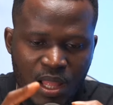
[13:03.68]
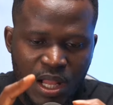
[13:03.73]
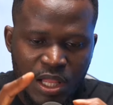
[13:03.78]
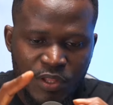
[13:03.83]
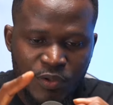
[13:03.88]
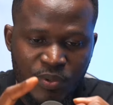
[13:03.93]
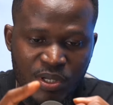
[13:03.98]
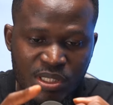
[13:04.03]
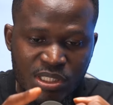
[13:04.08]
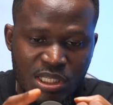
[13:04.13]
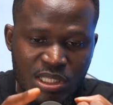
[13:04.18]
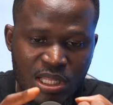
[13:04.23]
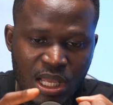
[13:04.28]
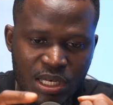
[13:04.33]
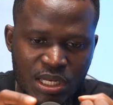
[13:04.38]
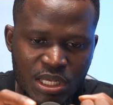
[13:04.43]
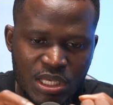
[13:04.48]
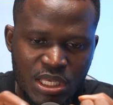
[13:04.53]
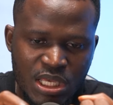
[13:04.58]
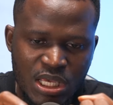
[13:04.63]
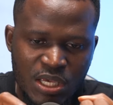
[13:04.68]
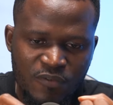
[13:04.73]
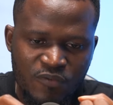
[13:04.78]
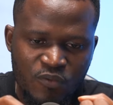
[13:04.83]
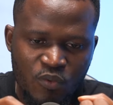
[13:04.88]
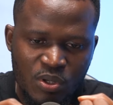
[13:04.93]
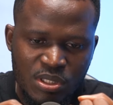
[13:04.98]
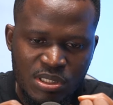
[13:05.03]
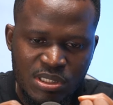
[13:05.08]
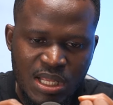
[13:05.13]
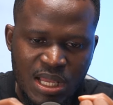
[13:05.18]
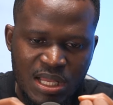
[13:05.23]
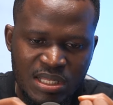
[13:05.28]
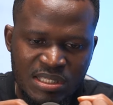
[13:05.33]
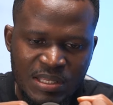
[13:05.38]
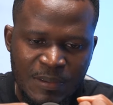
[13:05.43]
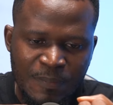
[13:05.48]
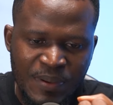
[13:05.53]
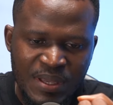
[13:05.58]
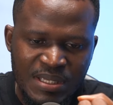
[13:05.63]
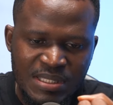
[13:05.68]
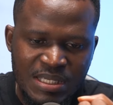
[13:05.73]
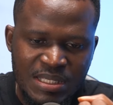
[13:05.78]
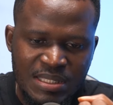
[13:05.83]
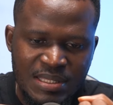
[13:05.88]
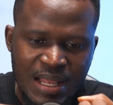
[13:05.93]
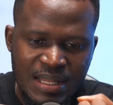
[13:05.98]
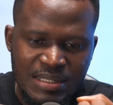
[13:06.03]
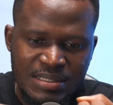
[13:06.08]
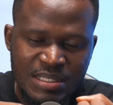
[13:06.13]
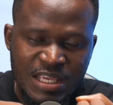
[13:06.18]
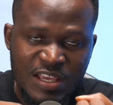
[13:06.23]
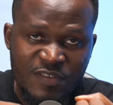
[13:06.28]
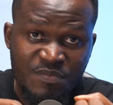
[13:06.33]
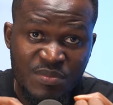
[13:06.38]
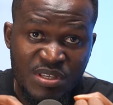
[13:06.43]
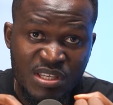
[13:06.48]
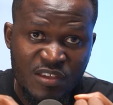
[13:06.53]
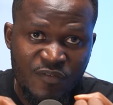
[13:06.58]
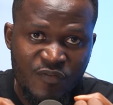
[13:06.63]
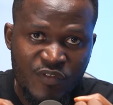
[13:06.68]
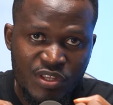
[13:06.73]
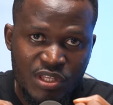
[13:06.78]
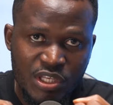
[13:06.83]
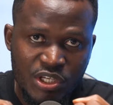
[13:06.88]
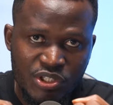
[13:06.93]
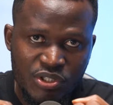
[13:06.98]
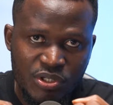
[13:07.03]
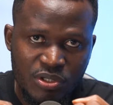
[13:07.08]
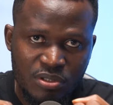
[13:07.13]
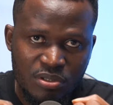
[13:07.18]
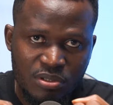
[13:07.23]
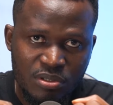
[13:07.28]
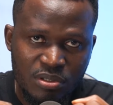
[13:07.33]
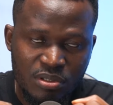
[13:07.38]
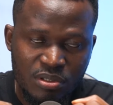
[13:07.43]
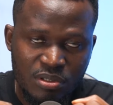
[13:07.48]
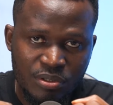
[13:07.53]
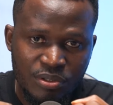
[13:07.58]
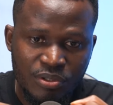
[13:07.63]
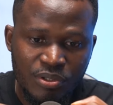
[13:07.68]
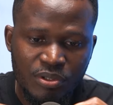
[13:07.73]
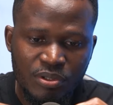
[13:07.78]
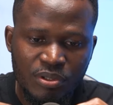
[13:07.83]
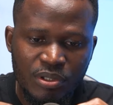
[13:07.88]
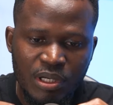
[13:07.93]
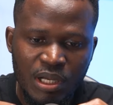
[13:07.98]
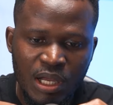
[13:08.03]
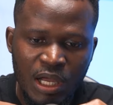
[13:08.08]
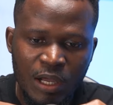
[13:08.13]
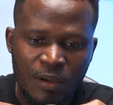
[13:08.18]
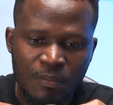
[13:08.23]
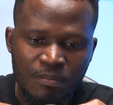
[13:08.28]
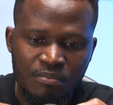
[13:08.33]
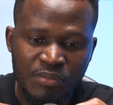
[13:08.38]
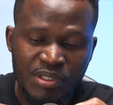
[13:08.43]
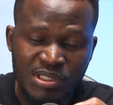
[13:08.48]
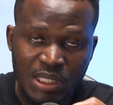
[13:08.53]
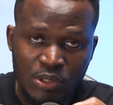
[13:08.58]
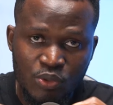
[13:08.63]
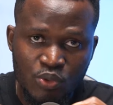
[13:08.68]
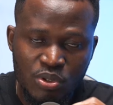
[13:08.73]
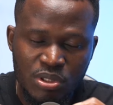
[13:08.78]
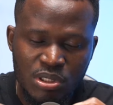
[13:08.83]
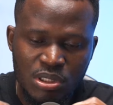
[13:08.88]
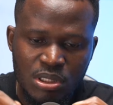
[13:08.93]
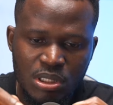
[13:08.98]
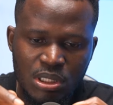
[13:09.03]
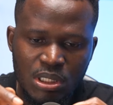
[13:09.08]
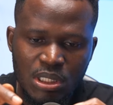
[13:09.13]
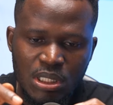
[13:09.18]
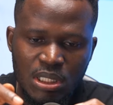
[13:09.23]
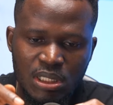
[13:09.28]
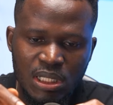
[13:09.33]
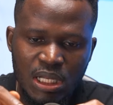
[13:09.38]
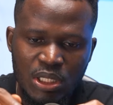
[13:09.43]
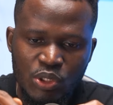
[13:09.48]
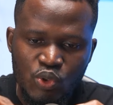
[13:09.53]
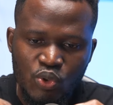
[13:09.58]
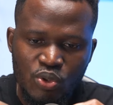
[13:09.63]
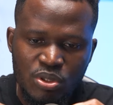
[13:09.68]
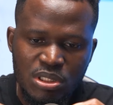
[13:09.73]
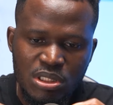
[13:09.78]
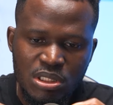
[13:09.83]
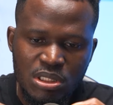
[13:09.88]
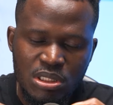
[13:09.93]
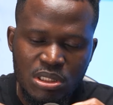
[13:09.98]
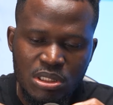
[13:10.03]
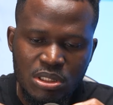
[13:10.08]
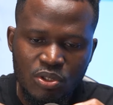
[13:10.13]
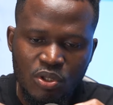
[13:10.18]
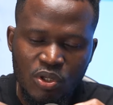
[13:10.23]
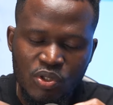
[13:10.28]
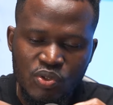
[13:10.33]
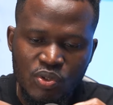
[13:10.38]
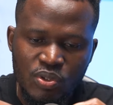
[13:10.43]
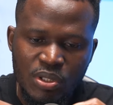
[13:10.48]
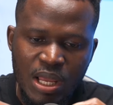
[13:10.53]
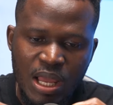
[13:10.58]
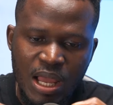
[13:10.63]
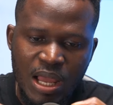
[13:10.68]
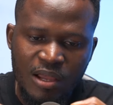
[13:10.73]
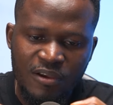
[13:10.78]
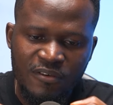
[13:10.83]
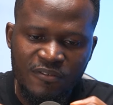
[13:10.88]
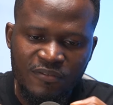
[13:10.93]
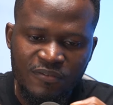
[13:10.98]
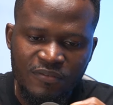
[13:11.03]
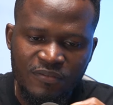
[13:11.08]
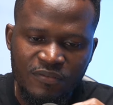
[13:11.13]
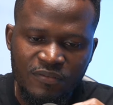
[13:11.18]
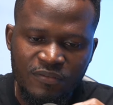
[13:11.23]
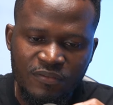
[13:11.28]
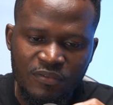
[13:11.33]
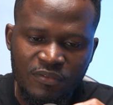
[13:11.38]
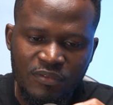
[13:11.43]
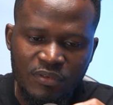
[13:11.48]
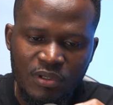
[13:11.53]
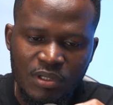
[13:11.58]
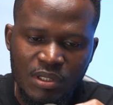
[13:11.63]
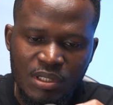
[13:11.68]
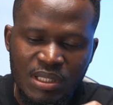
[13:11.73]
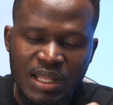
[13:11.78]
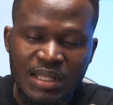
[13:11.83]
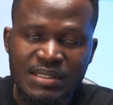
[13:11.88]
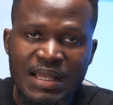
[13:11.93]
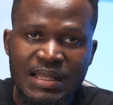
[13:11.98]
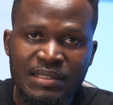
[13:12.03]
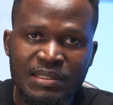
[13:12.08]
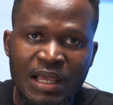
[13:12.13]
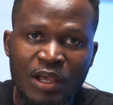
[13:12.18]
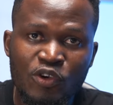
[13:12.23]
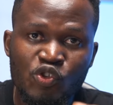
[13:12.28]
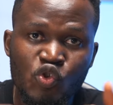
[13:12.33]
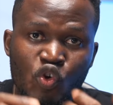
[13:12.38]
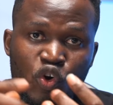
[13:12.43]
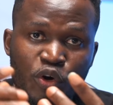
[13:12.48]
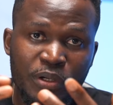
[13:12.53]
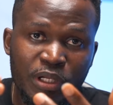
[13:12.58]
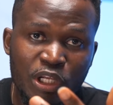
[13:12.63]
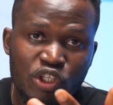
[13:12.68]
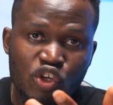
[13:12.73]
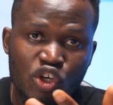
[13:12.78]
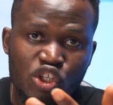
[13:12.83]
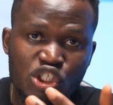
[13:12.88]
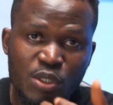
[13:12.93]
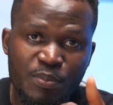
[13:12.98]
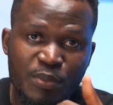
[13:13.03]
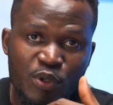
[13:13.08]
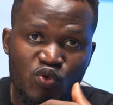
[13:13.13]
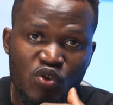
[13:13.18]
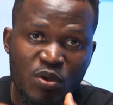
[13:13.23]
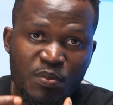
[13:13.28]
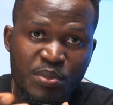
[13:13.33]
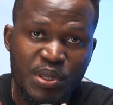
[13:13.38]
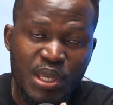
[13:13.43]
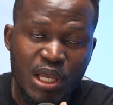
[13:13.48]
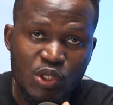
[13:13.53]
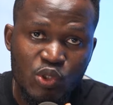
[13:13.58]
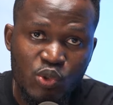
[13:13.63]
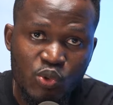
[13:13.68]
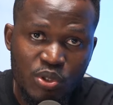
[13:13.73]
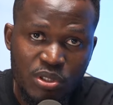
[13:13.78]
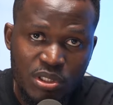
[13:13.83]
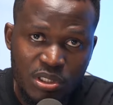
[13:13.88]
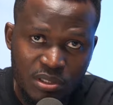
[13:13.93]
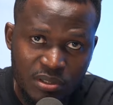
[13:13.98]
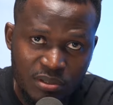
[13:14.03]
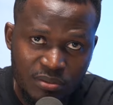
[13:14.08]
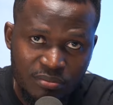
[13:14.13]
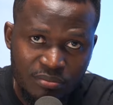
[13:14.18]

and the reason that they gave was that the person that gave me invitation, Mr. Tony, that Tony doesn't have, that there was no relationship between me and Tony.